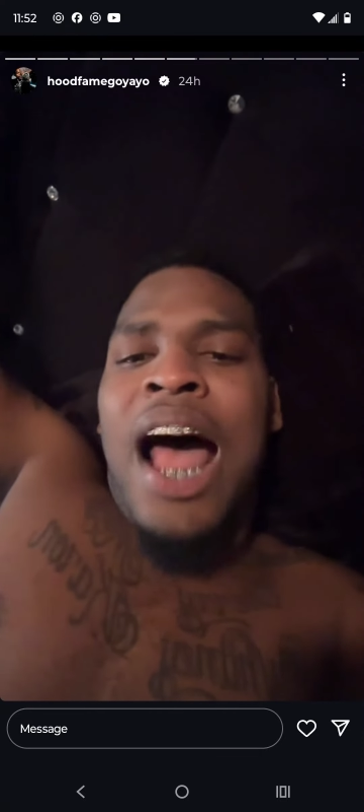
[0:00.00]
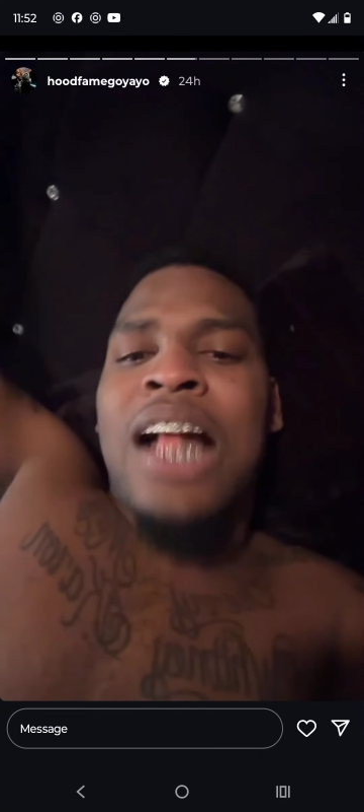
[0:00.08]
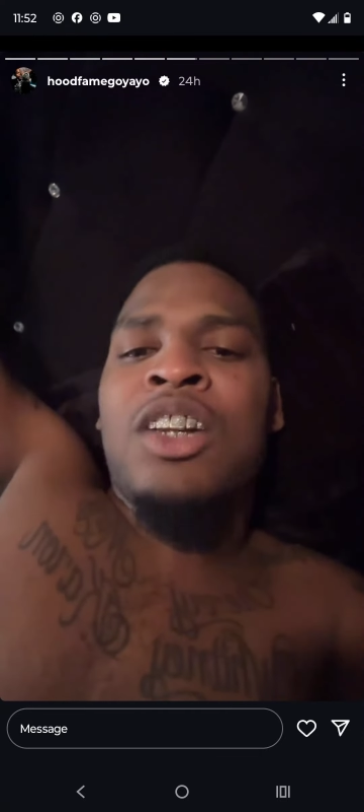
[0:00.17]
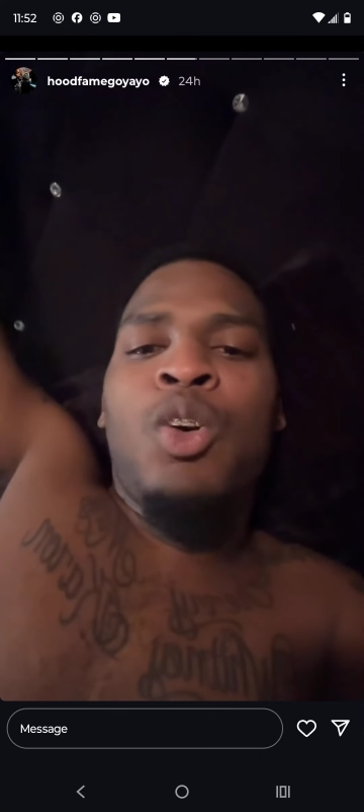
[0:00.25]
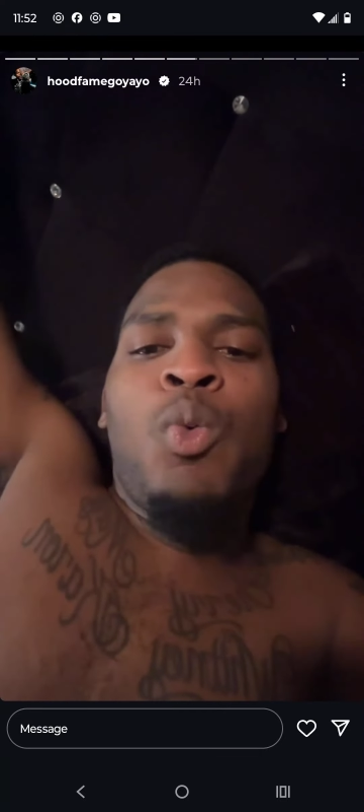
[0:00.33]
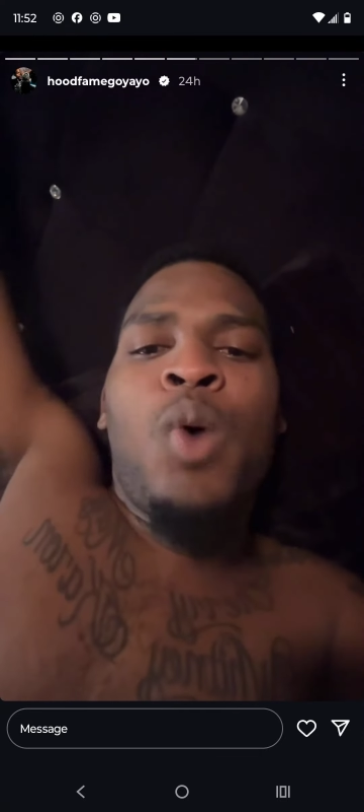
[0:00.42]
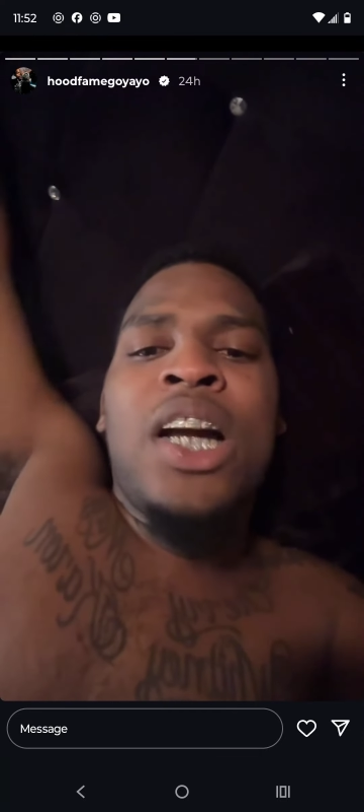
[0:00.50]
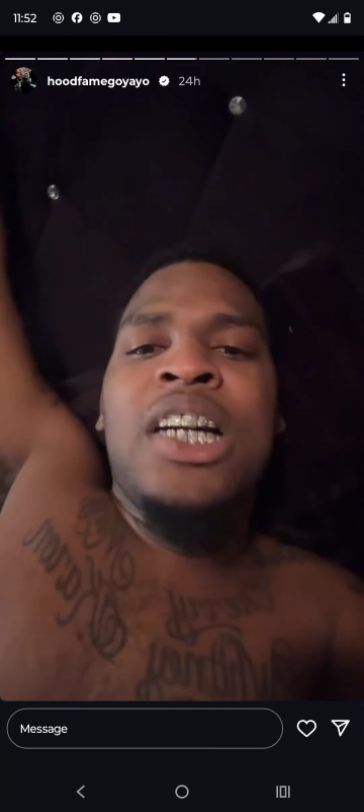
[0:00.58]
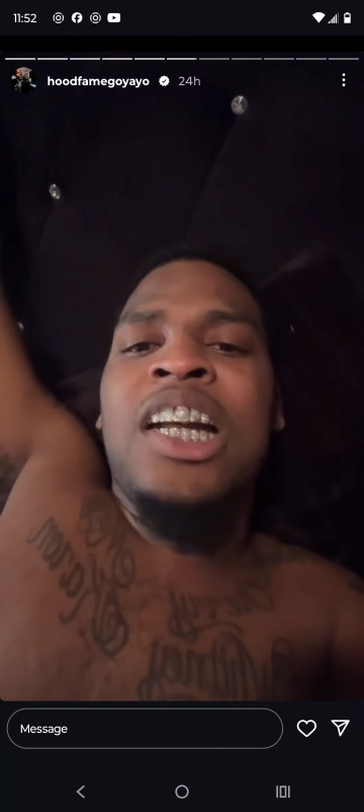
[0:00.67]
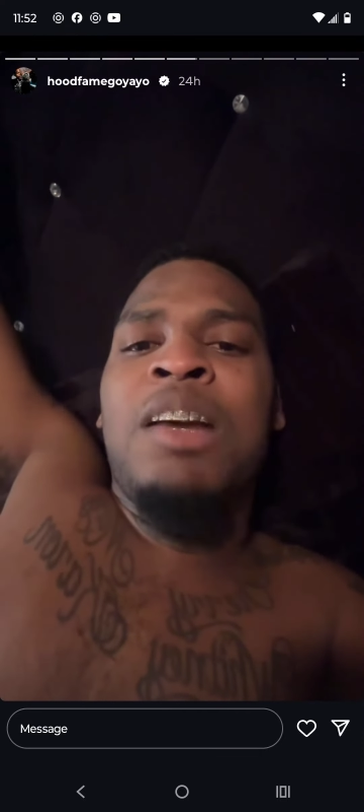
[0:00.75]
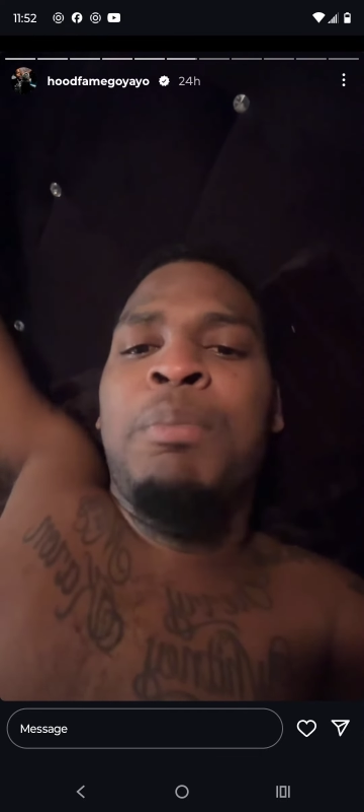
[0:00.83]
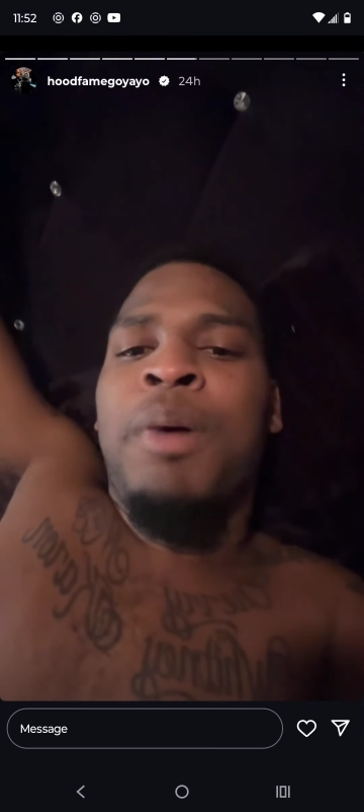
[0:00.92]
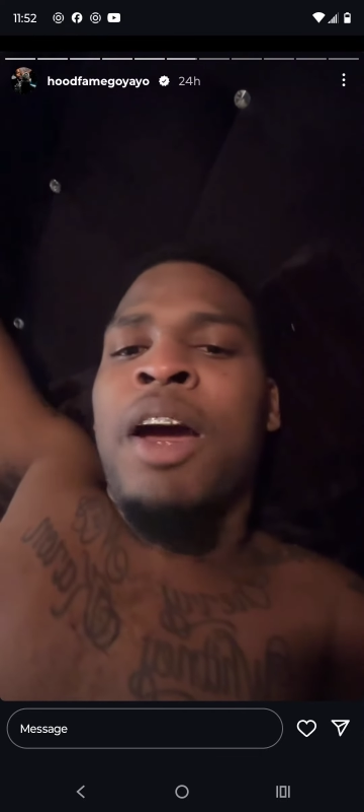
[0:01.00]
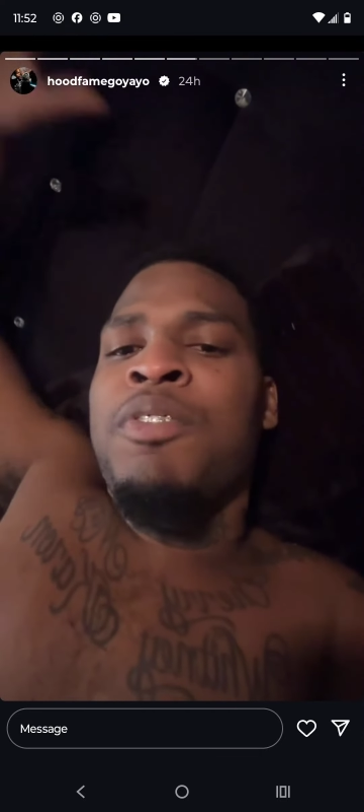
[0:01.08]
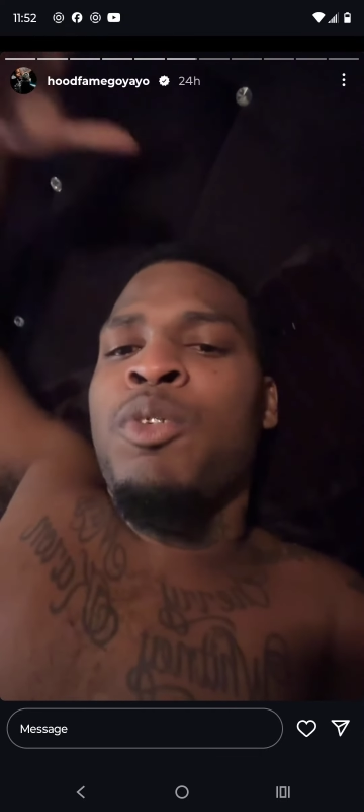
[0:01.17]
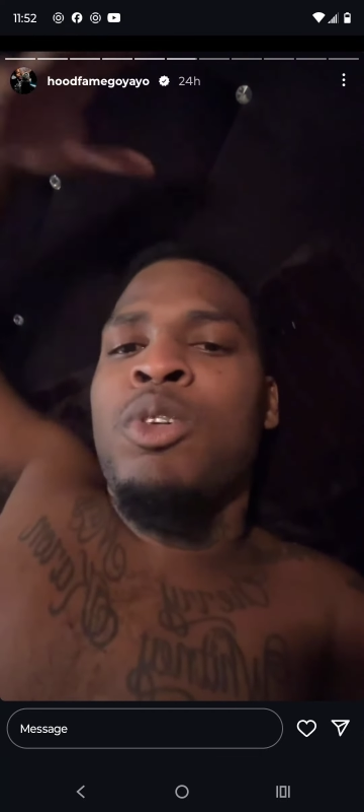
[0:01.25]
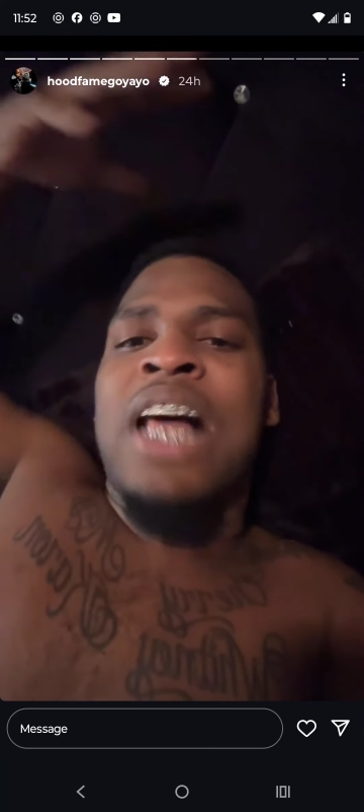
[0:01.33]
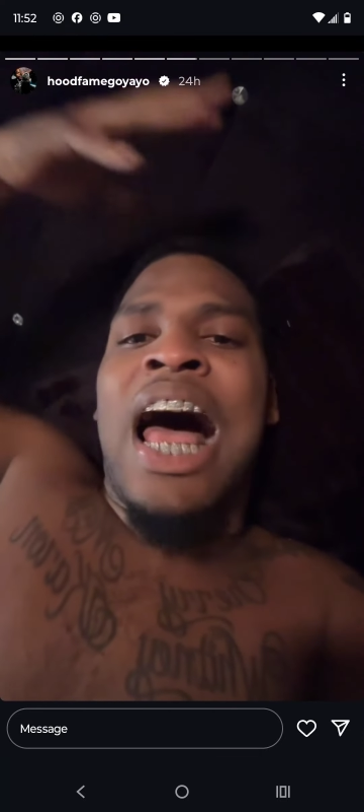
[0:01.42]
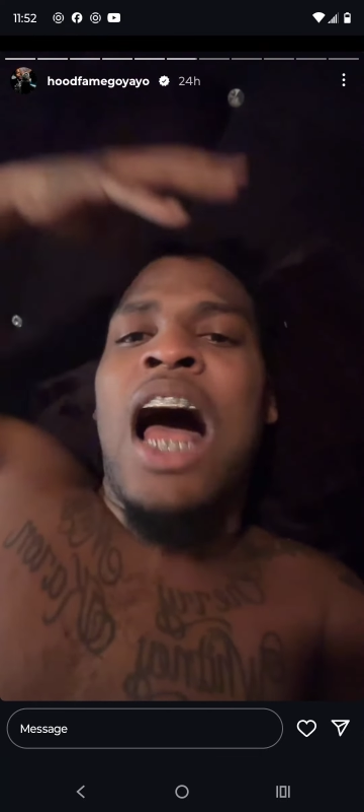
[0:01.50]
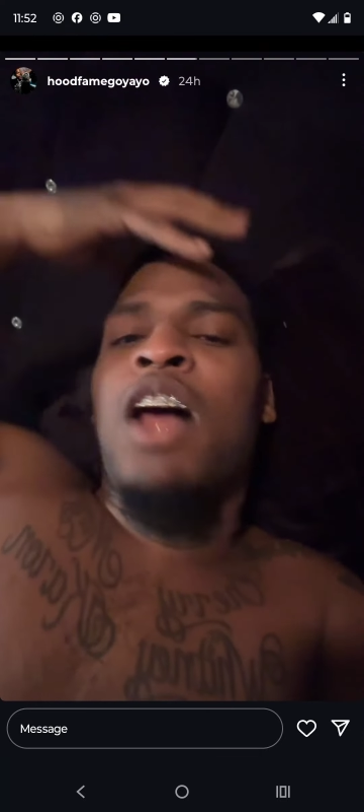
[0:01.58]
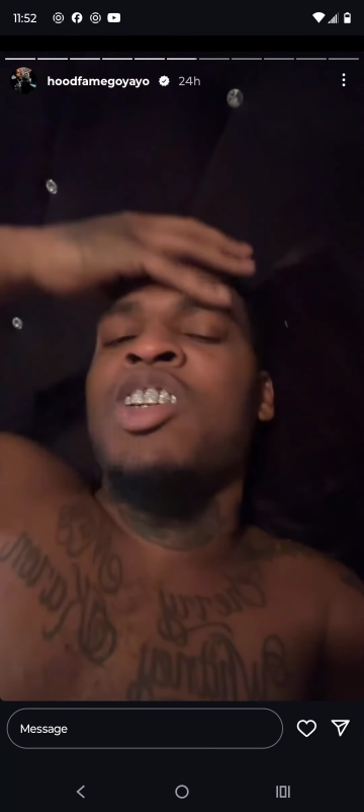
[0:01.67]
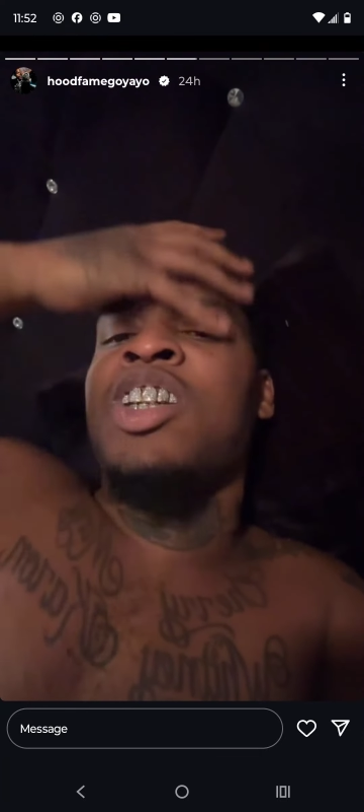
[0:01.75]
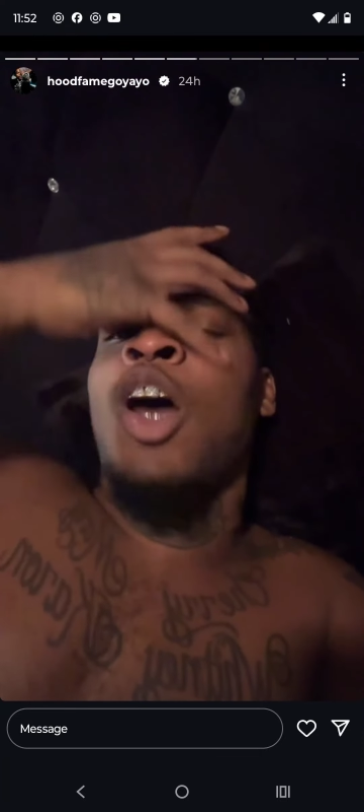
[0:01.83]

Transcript: I took one deep breath and was all